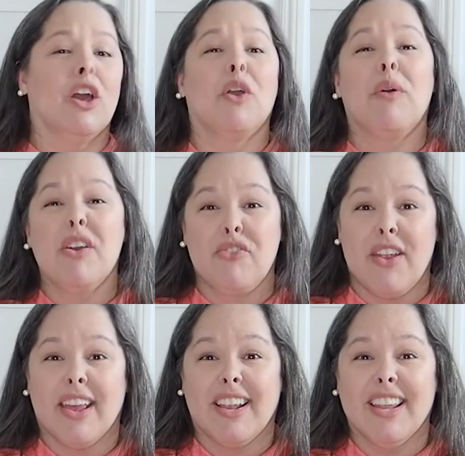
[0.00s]
And quite
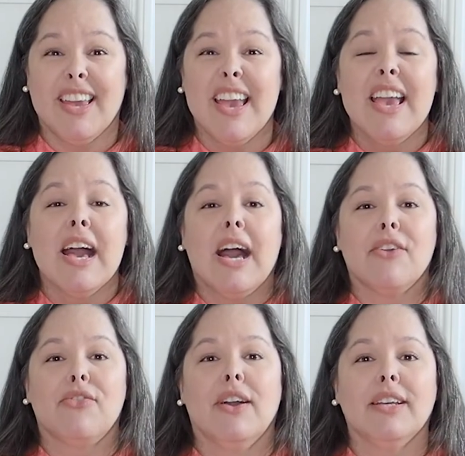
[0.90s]
frankly, I
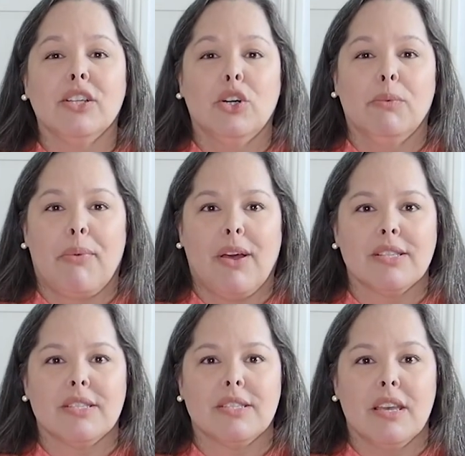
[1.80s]
find the whole
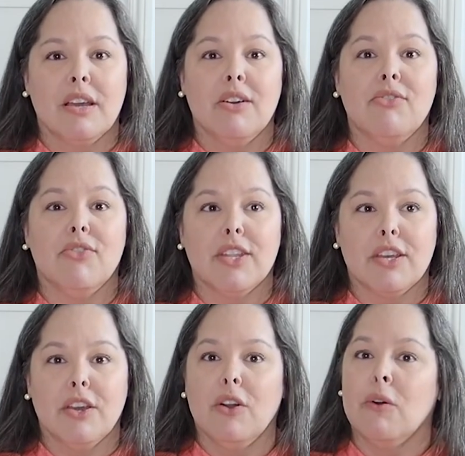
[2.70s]
processing of
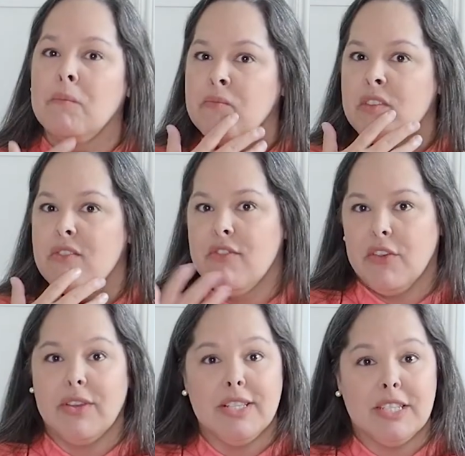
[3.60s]
video
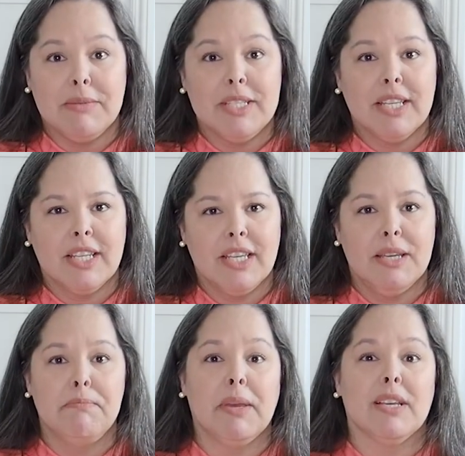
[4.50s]
very
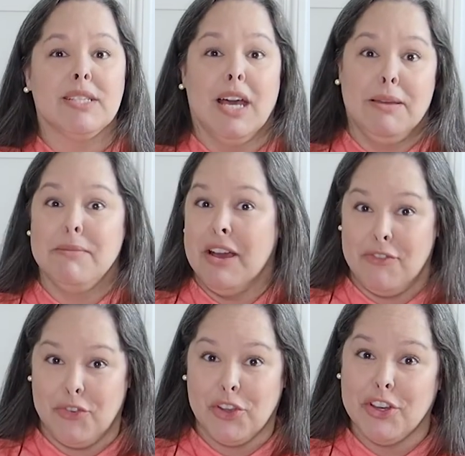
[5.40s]
intimidating because I'm not
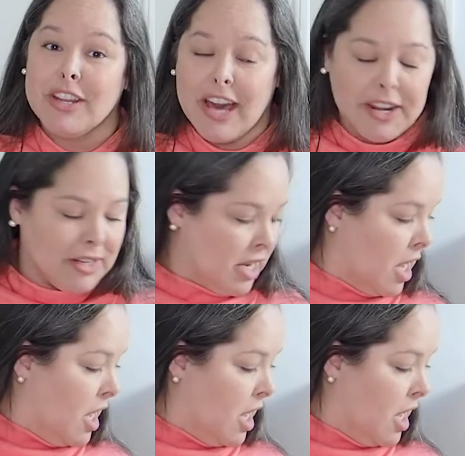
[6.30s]
very good at it.